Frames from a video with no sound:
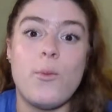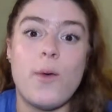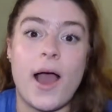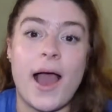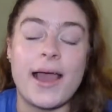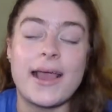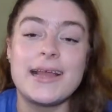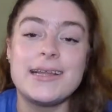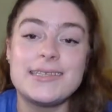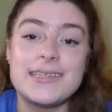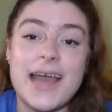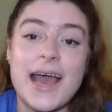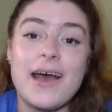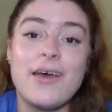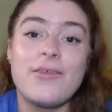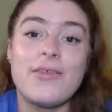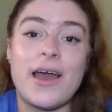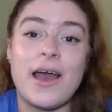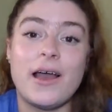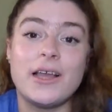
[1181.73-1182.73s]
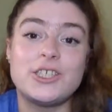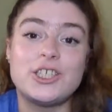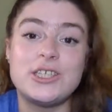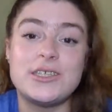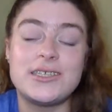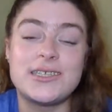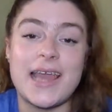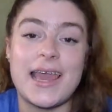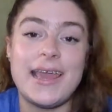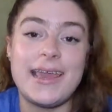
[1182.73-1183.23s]
I can tell that
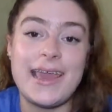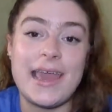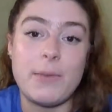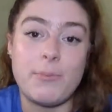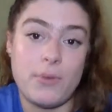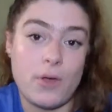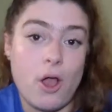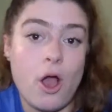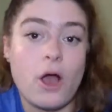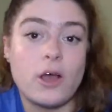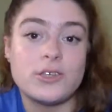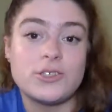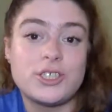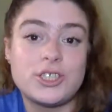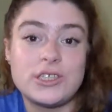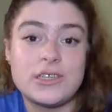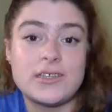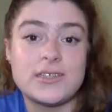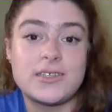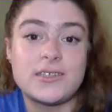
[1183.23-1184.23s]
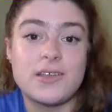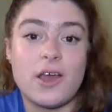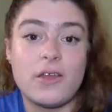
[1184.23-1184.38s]
she's saying it because she's